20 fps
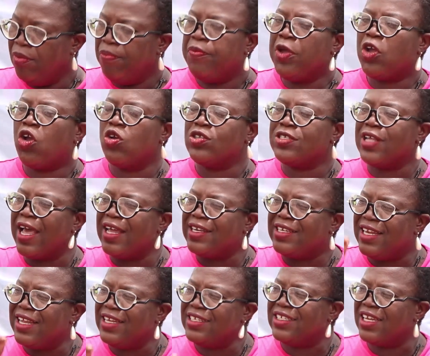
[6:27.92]
Because
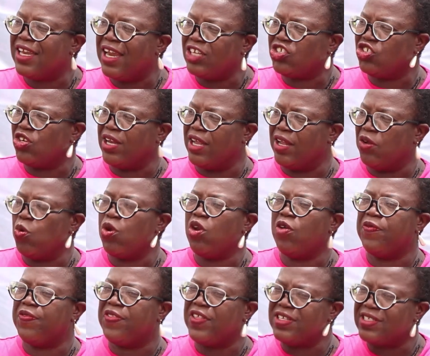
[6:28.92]
at the international, one
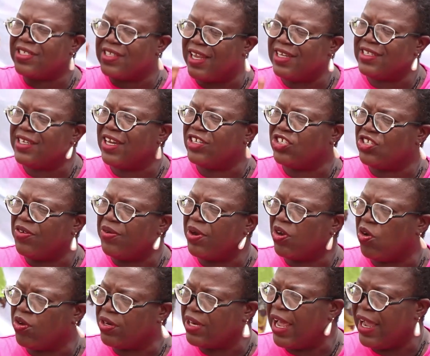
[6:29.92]
of the things that international
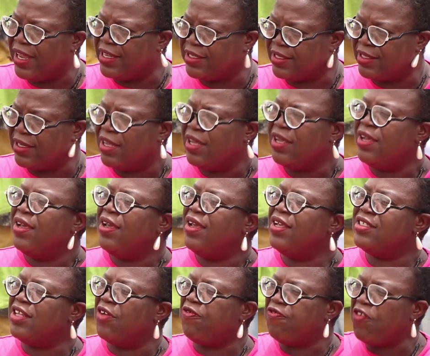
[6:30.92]
recognize
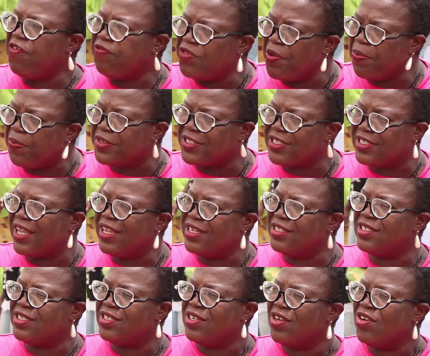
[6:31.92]
is that
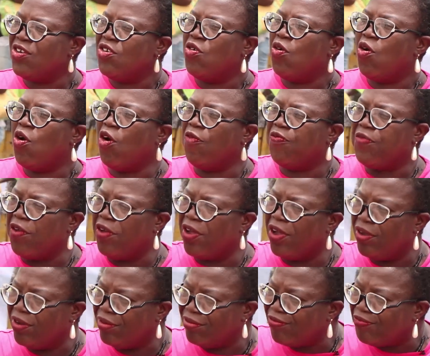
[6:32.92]
50% of
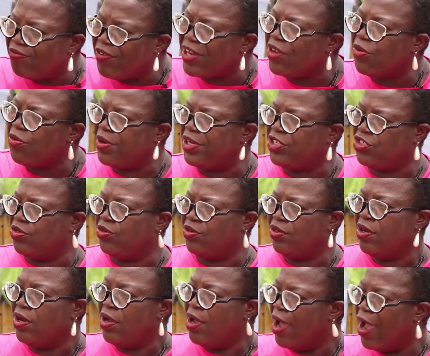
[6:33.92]
the federation
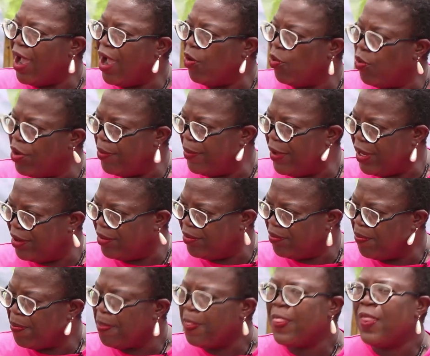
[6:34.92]
are women.
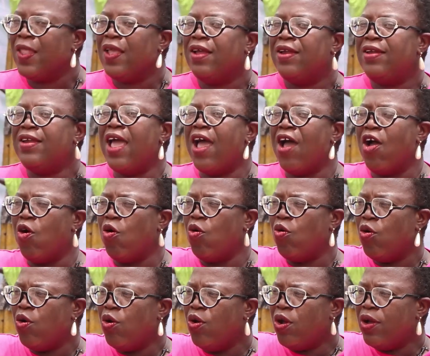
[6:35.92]
Now,
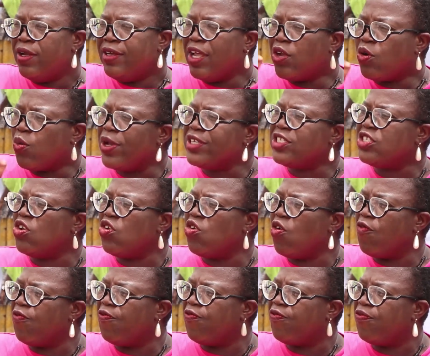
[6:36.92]
the question
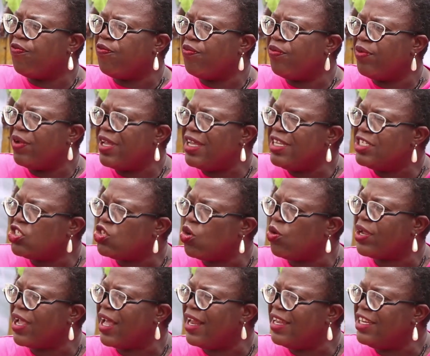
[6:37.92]
of
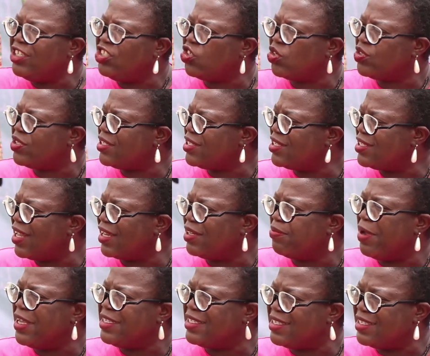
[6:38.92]
historical injustices that
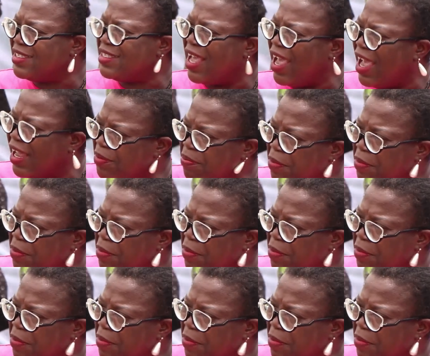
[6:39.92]
my sister had